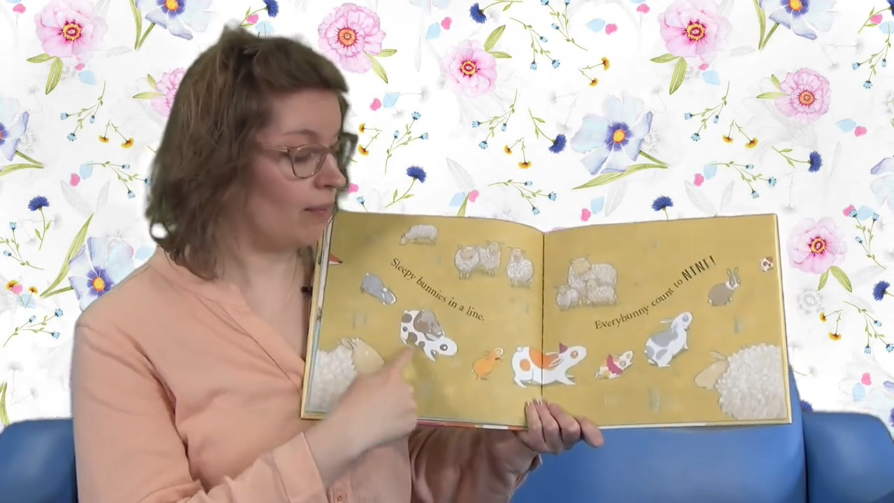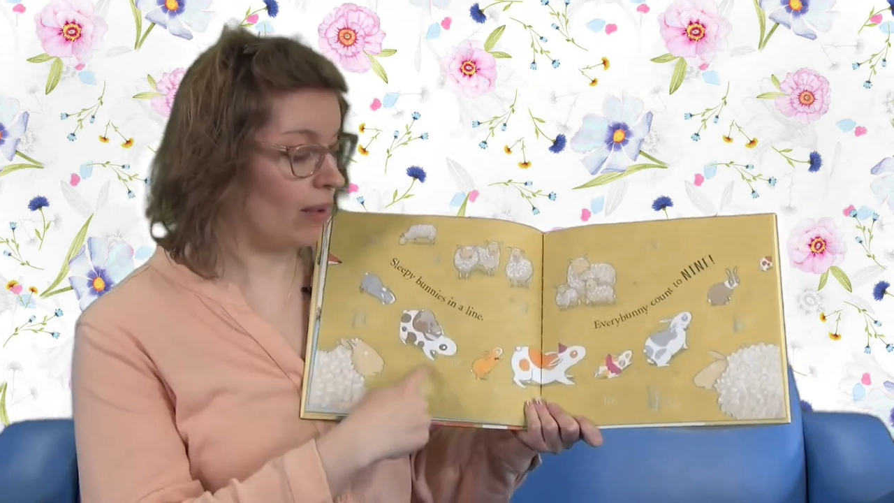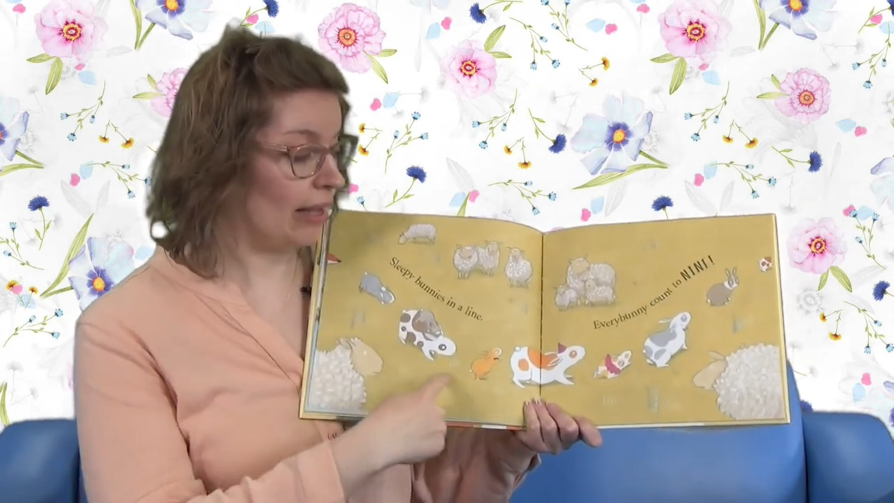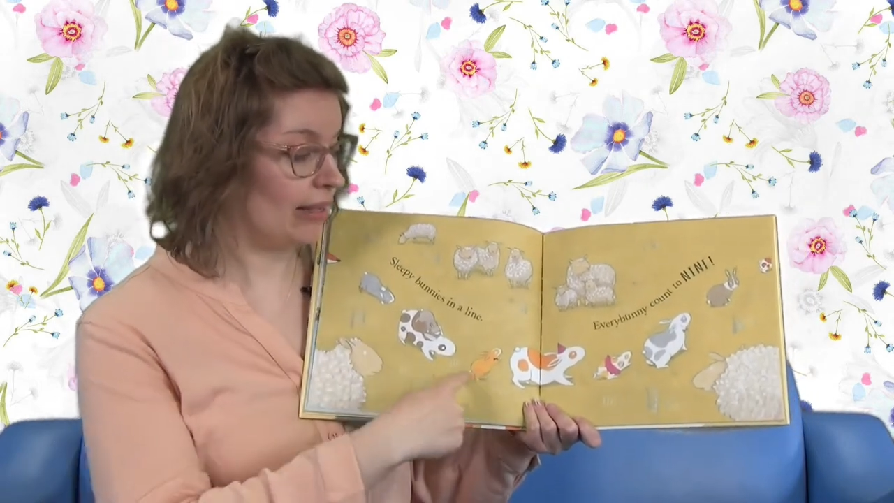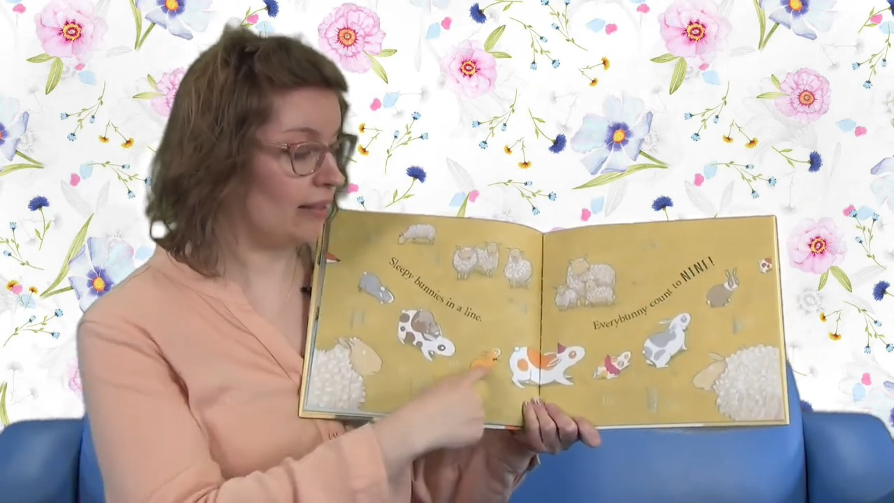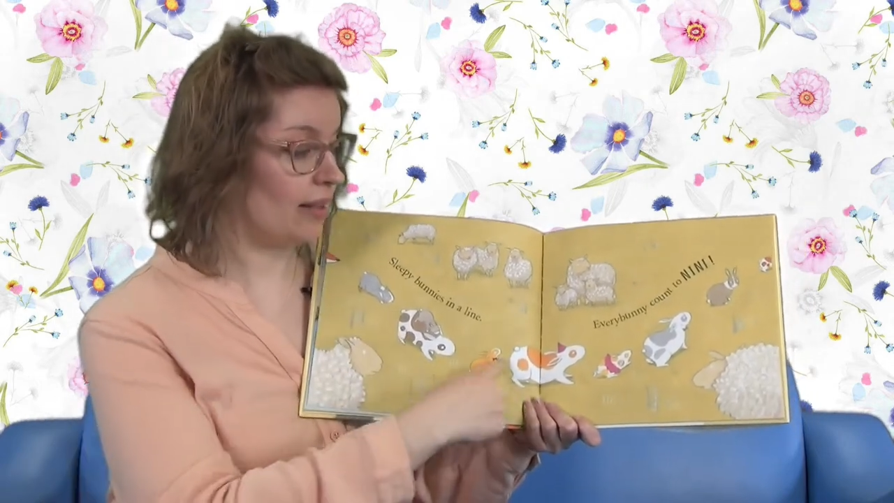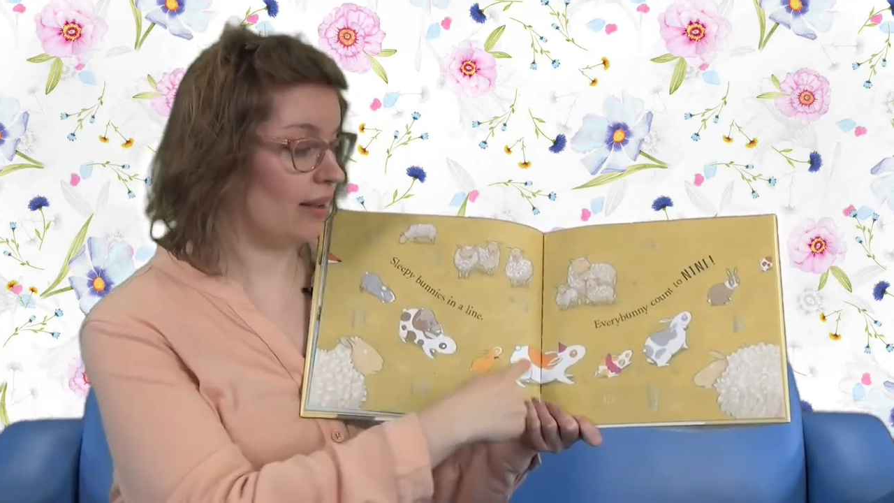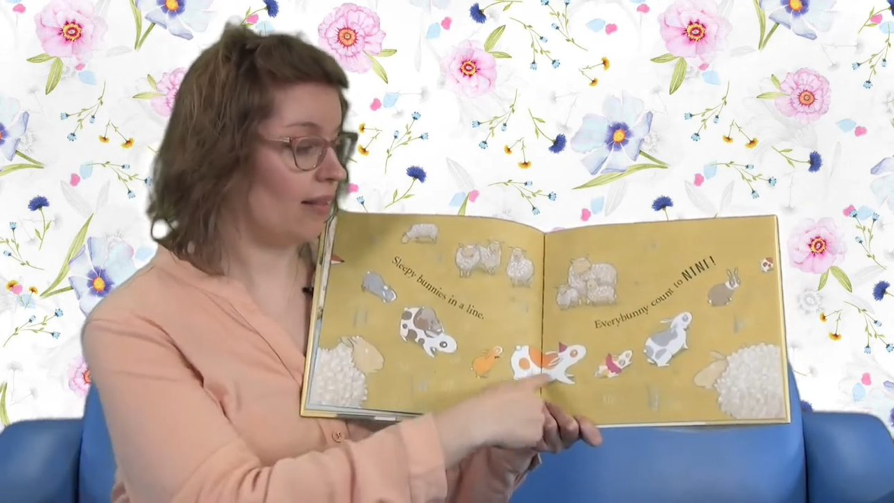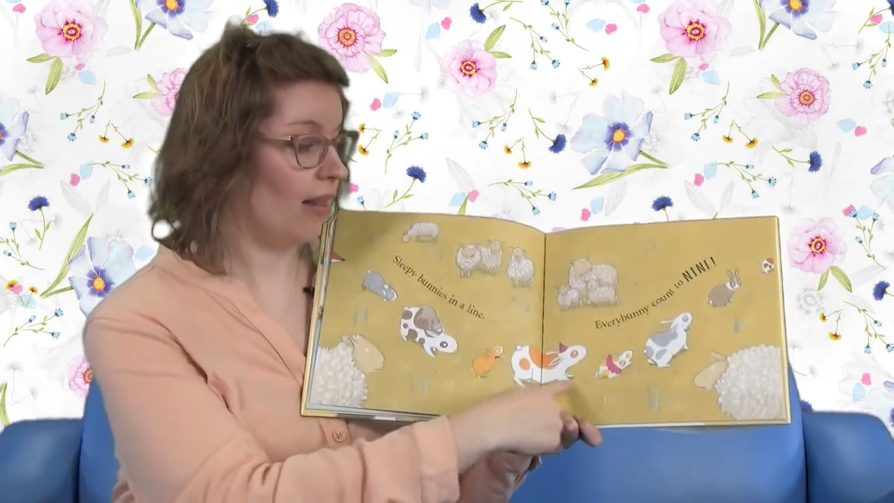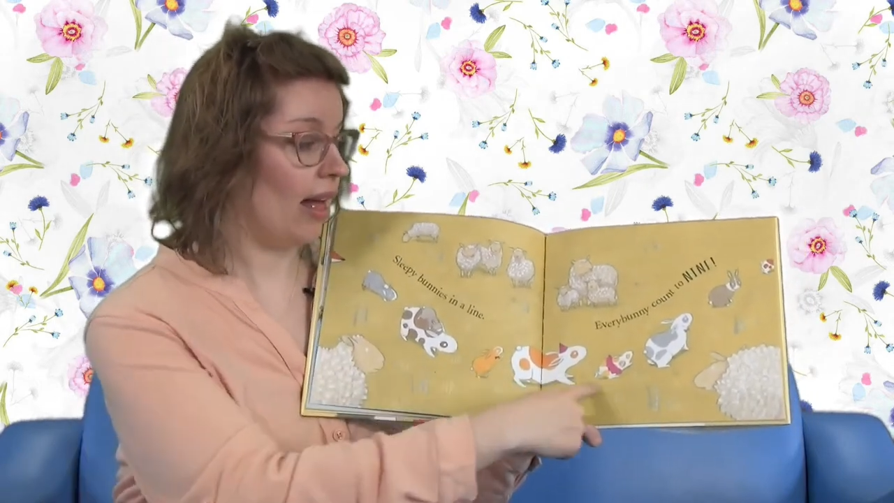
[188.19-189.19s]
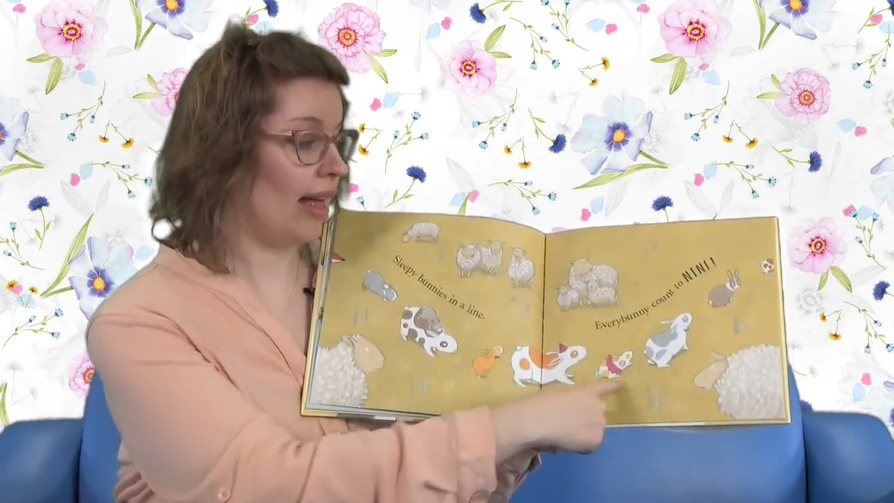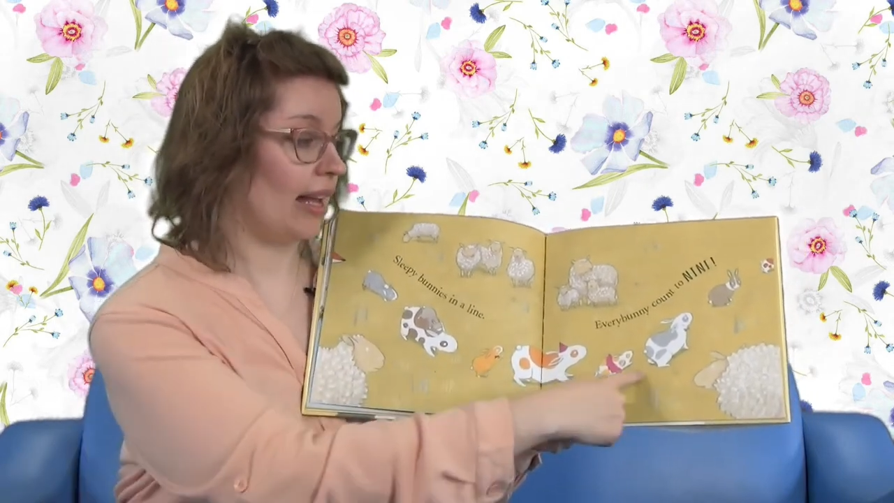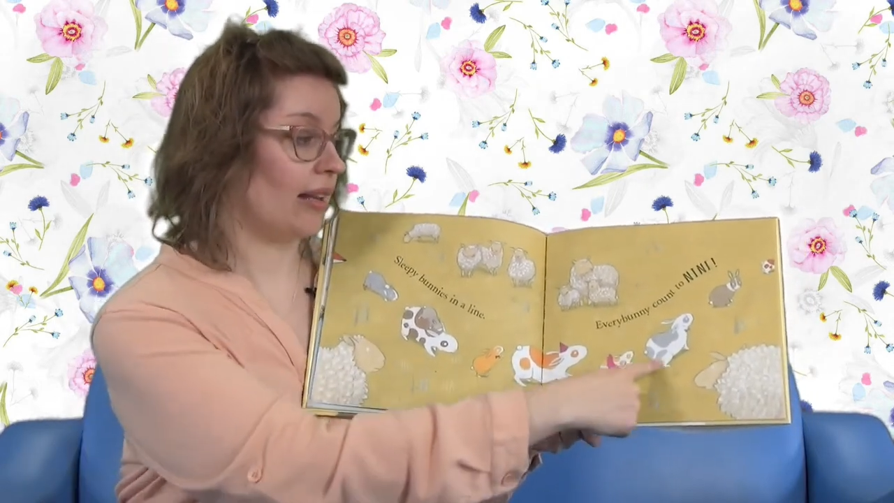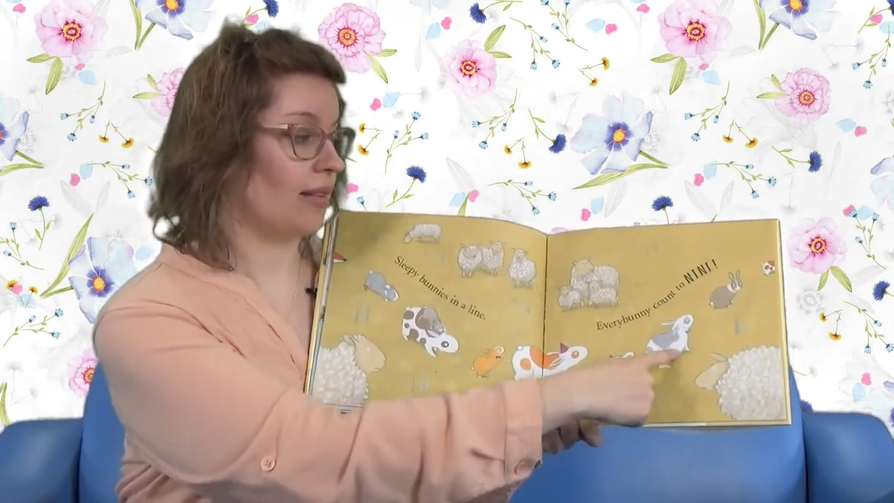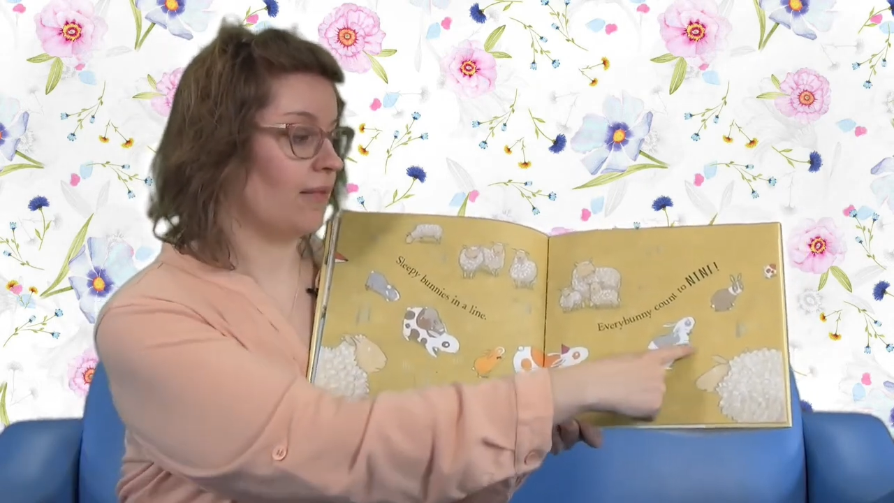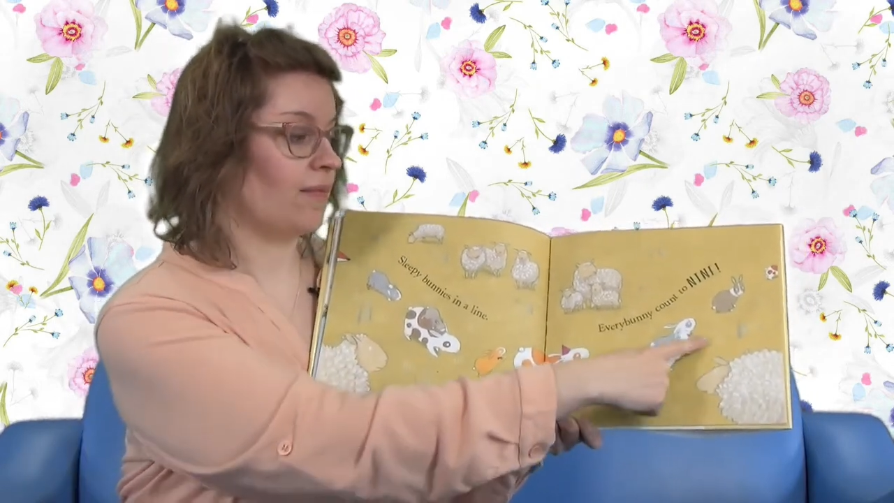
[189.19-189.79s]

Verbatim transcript: bunnies in a line.